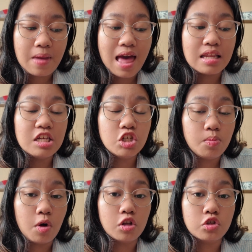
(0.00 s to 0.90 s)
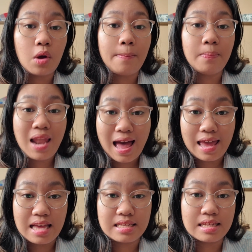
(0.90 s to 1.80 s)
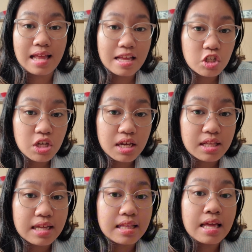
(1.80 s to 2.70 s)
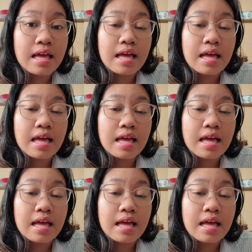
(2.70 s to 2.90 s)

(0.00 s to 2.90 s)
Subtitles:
eligible to apply as an educated